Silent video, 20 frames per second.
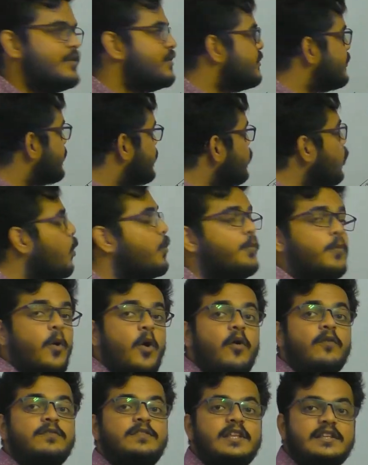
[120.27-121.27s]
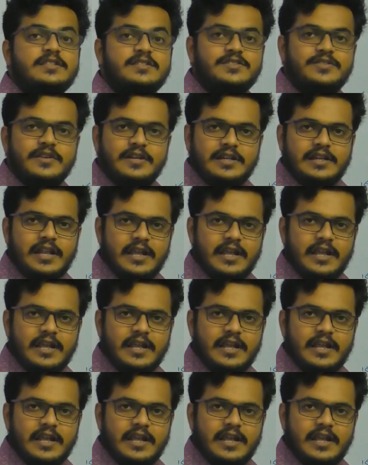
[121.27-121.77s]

slope of the straight